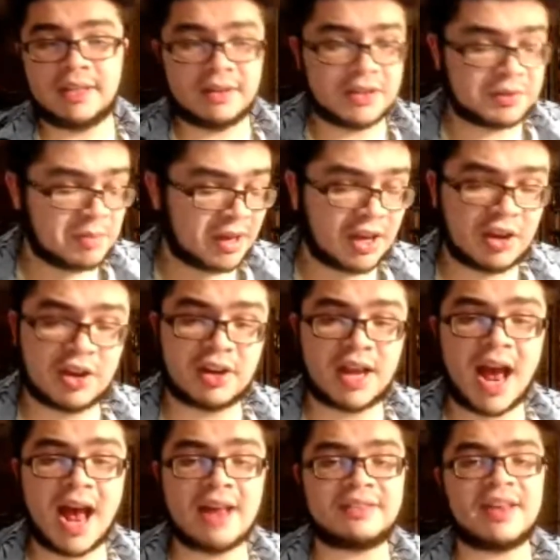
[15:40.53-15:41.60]
He's making good
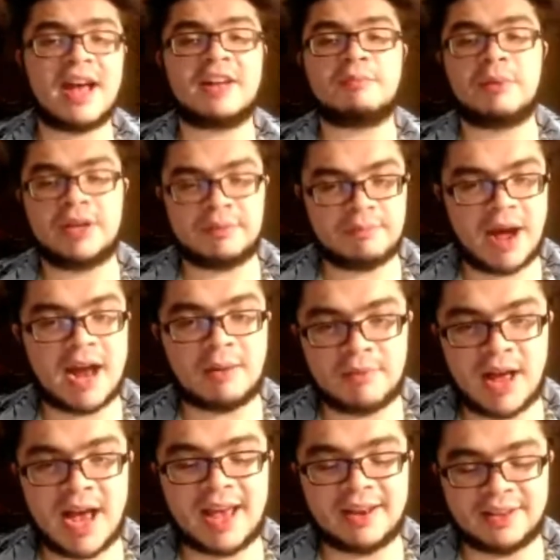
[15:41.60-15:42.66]
contact, but bottom
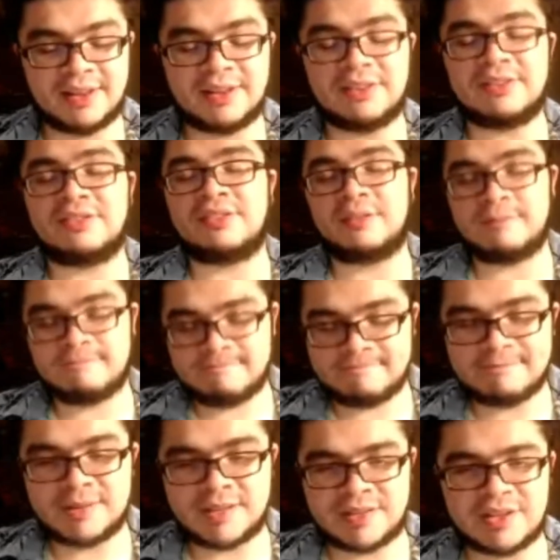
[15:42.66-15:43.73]
line is
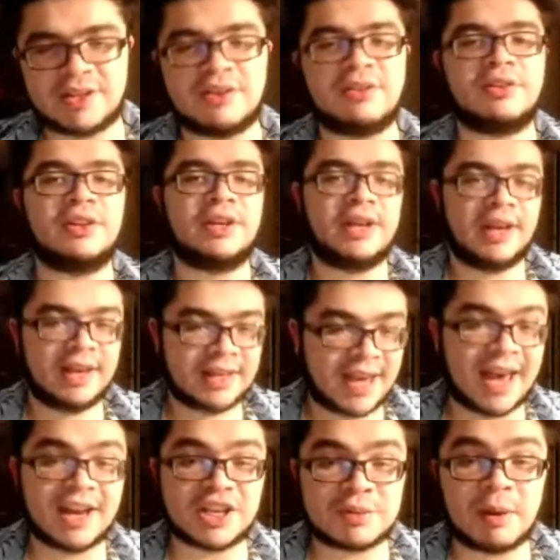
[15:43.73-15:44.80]
still
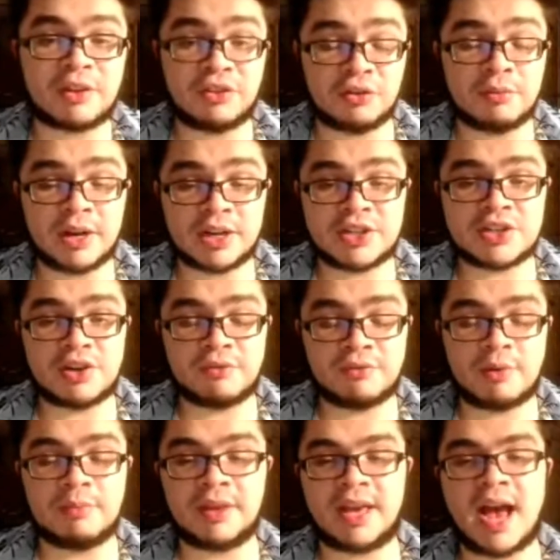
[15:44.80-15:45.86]
can't expect too much from
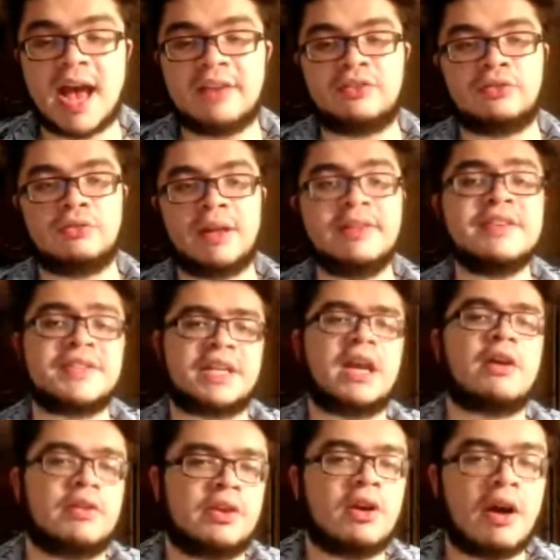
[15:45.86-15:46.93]
the guy to at least
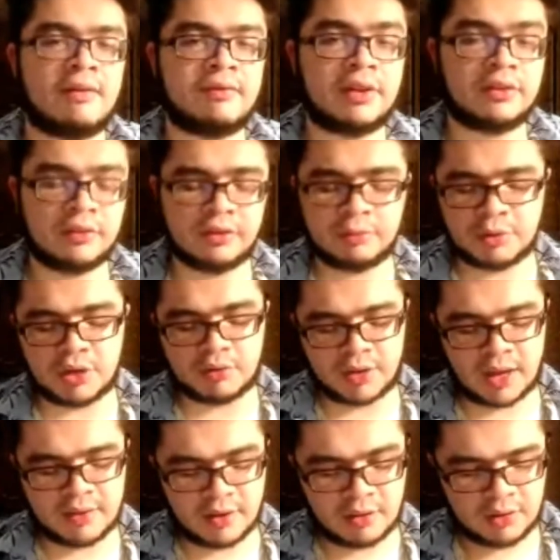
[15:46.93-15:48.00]
carry the offense. He's been
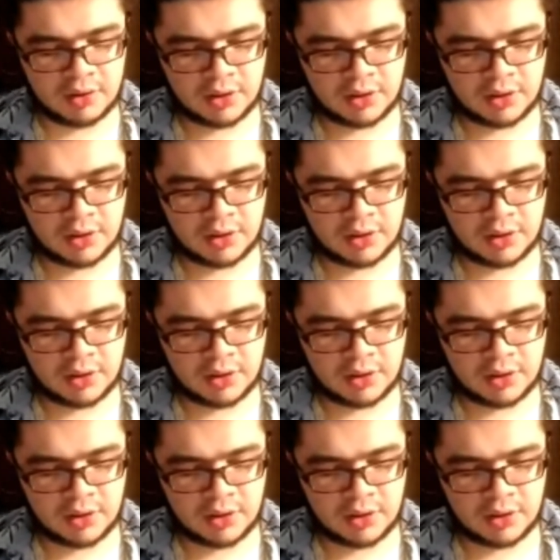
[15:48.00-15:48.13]
okay, though.